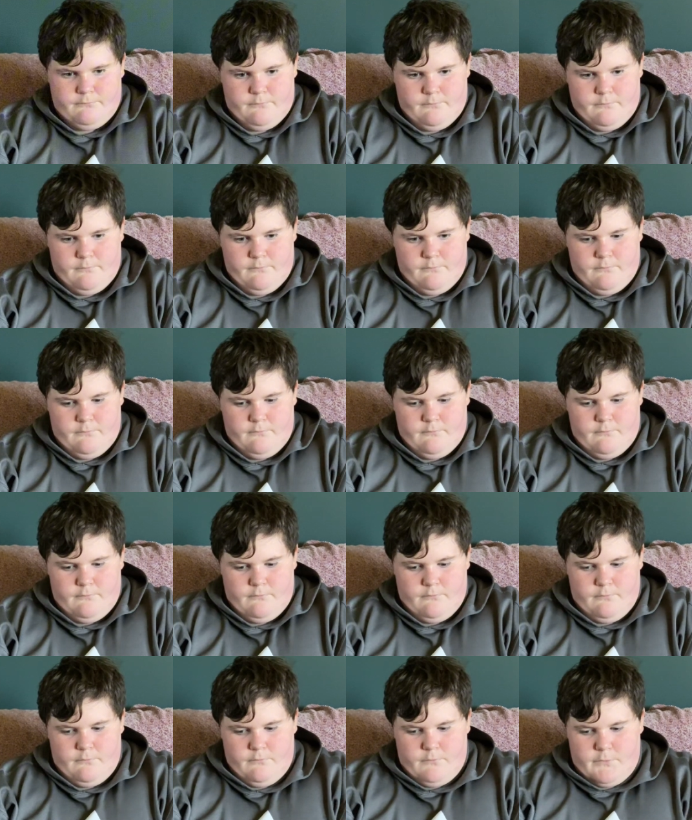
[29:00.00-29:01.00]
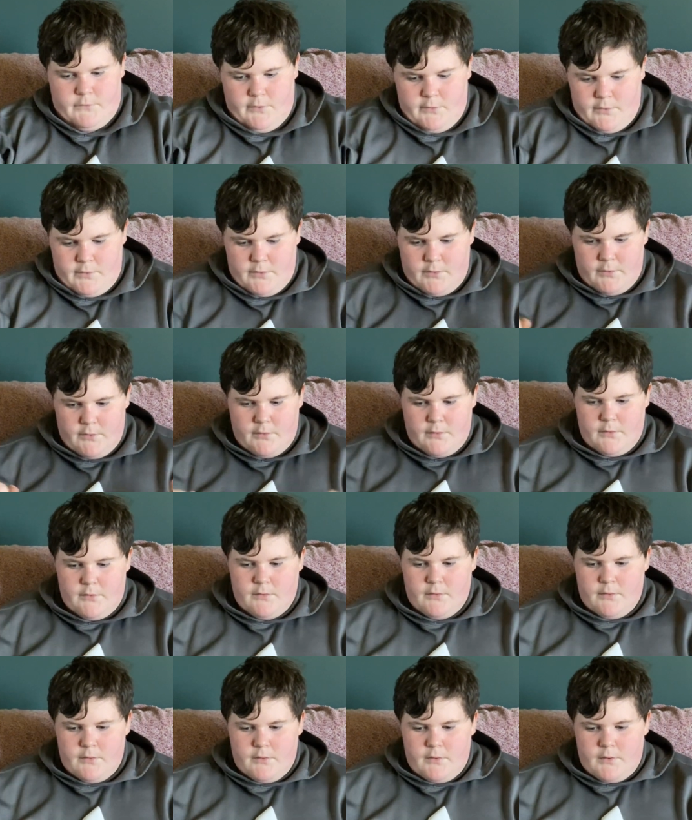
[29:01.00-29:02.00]

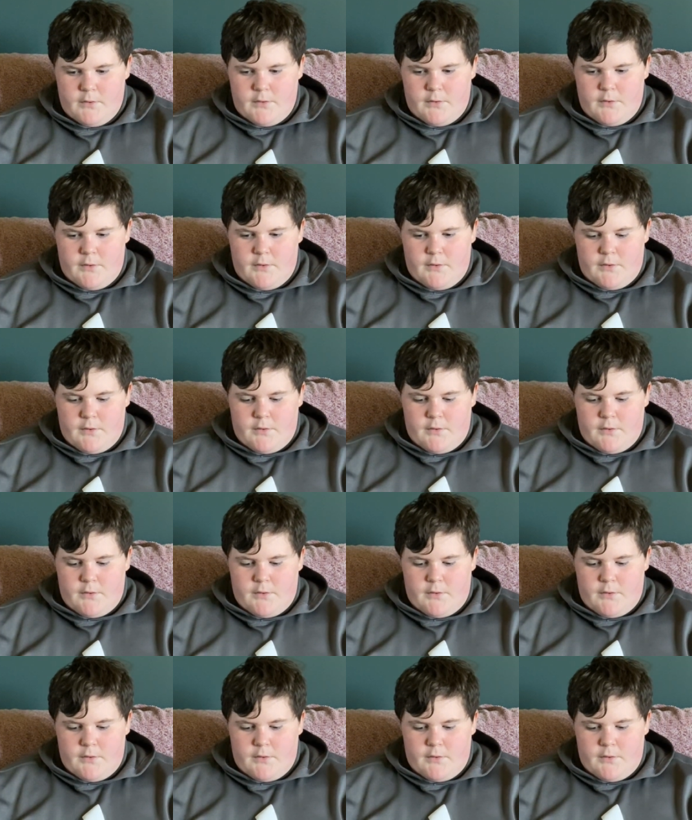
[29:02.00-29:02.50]
No one is speaking in this clip.